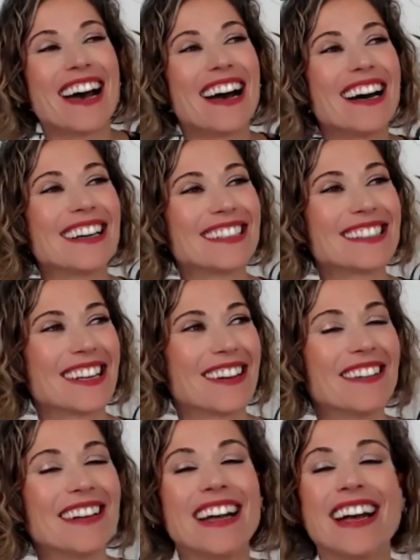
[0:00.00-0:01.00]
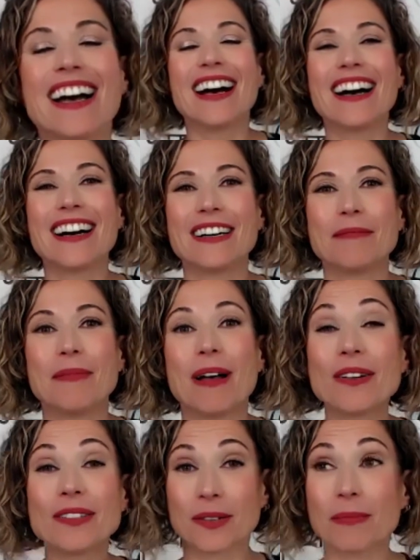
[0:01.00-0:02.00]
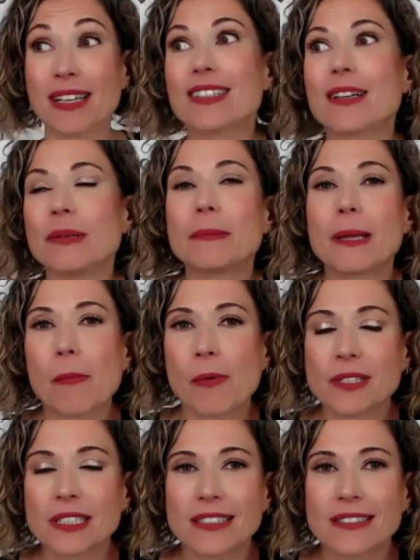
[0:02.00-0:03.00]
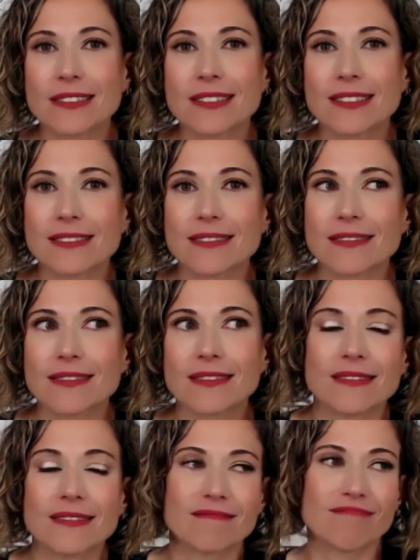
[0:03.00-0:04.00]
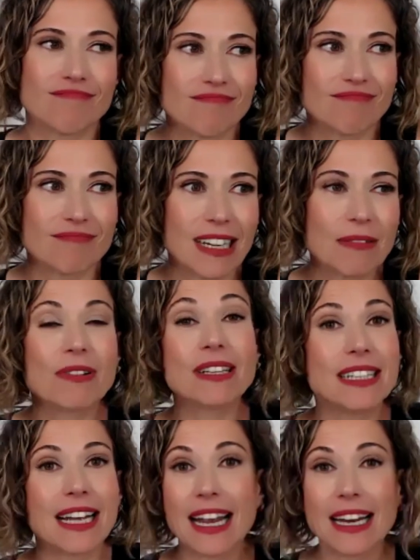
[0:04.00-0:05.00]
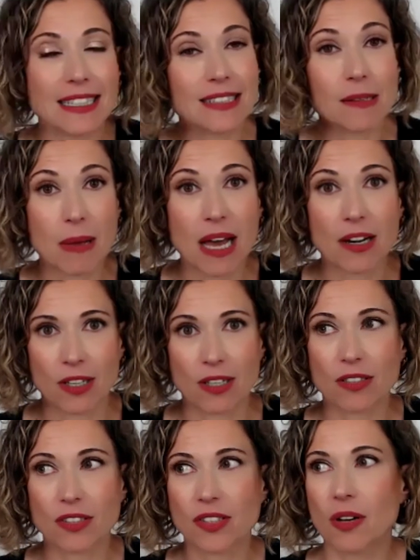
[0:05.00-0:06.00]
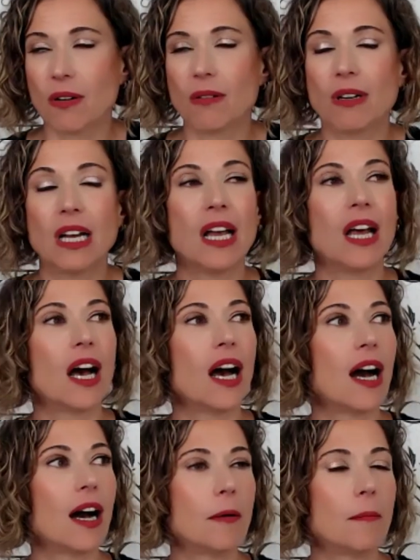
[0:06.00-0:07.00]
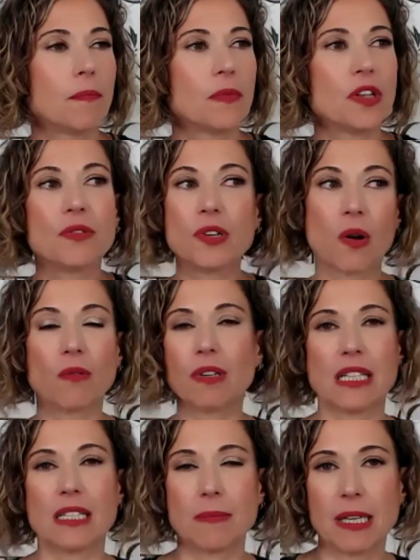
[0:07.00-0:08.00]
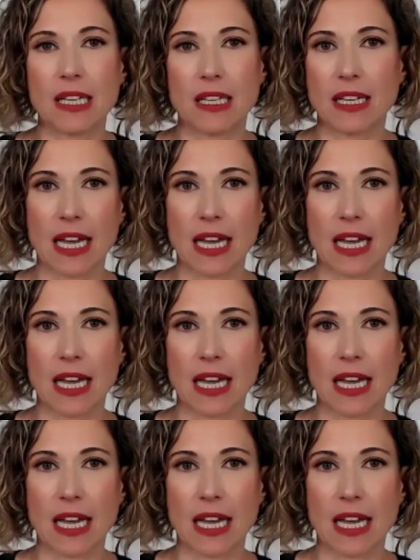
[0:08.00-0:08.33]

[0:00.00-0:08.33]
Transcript: Uh, so, um, and also because complete plant proteins, it really again it doesn't matter. So, um, you don't need to be